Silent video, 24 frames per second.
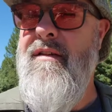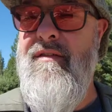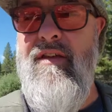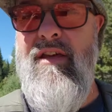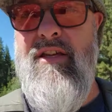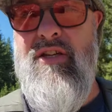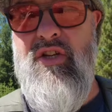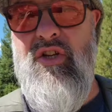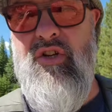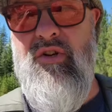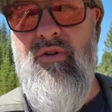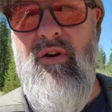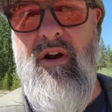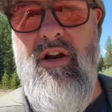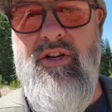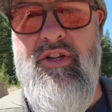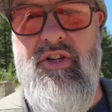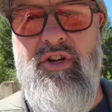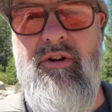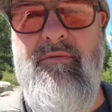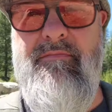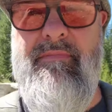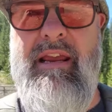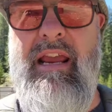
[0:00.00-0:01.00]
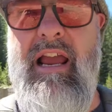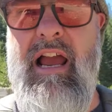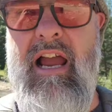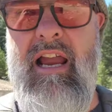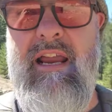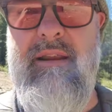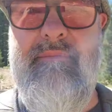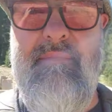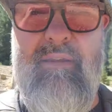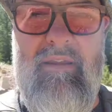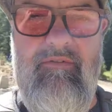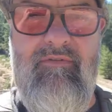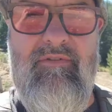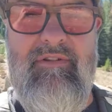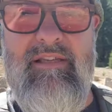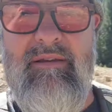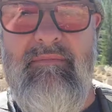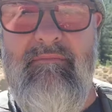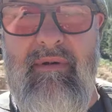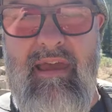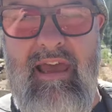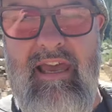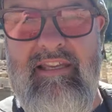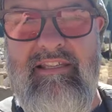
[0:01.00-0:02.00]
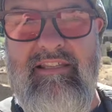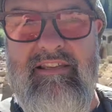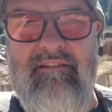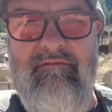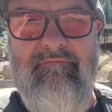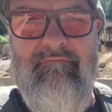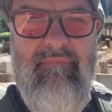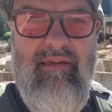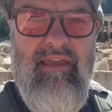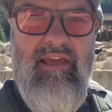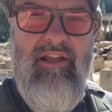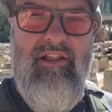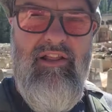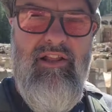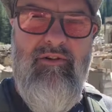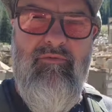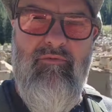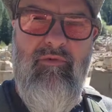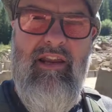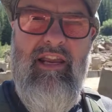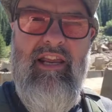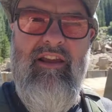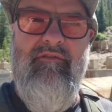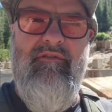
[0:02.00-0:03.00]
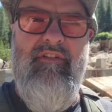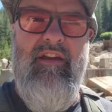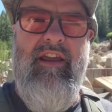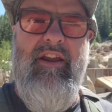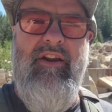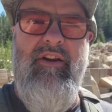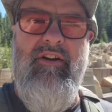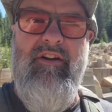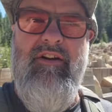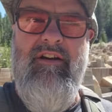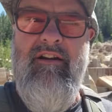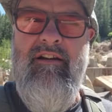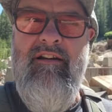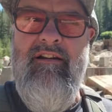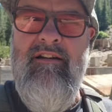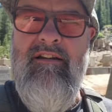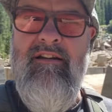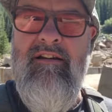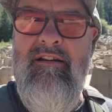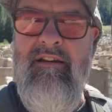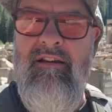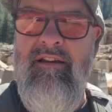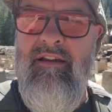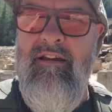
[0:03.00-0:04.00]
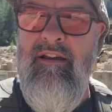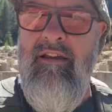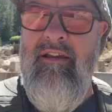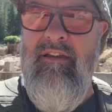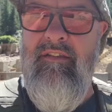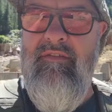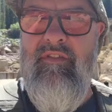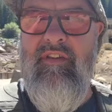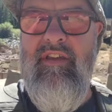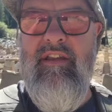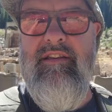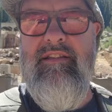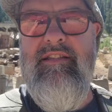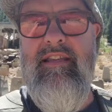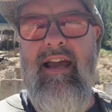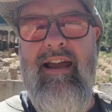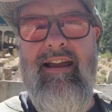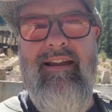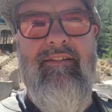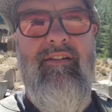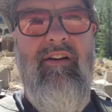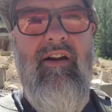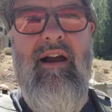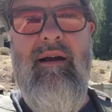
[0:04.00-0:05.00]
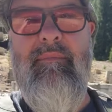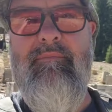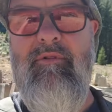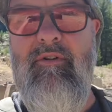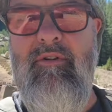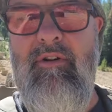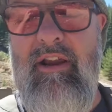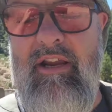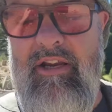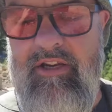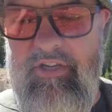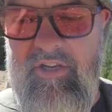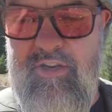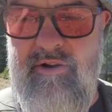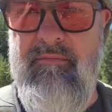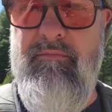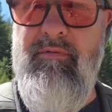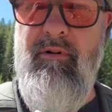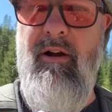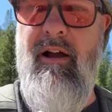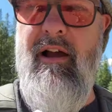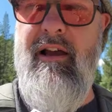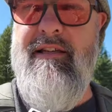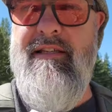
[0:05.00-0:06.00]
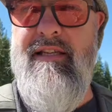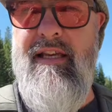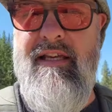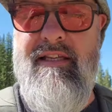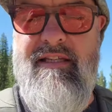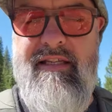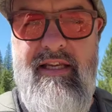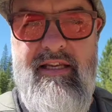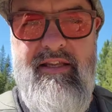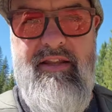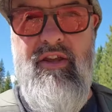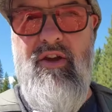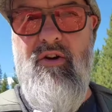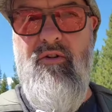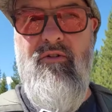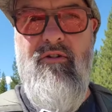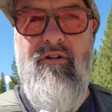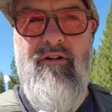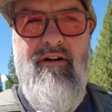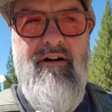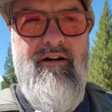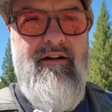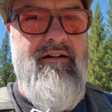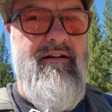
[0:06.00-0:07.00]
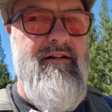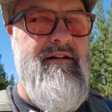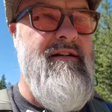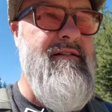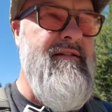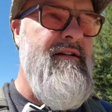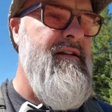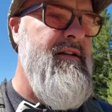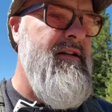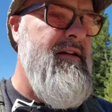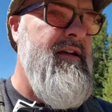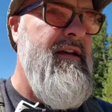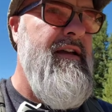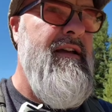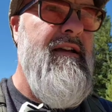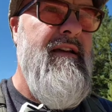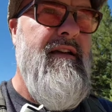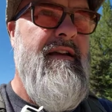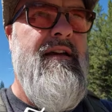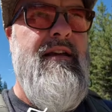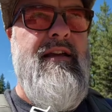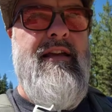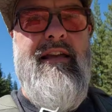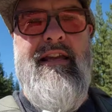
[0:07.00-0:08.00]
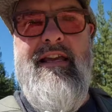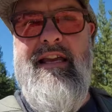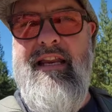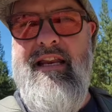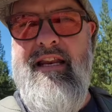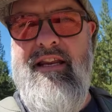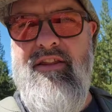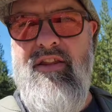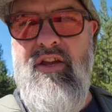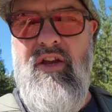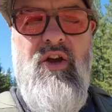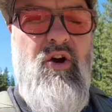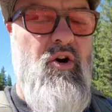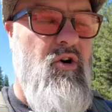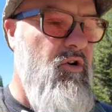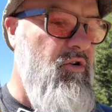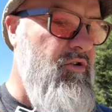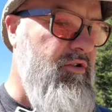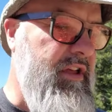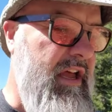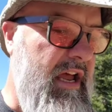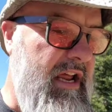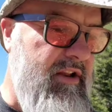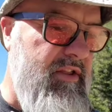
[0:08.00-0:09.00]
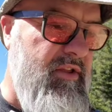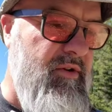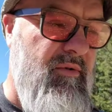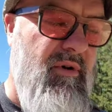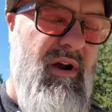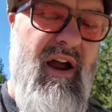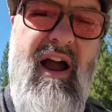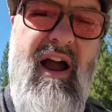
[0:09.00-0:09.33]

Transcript: This structure behind me was a massive mill, and we figure the entire operation of processing the ore and getting the gold out of the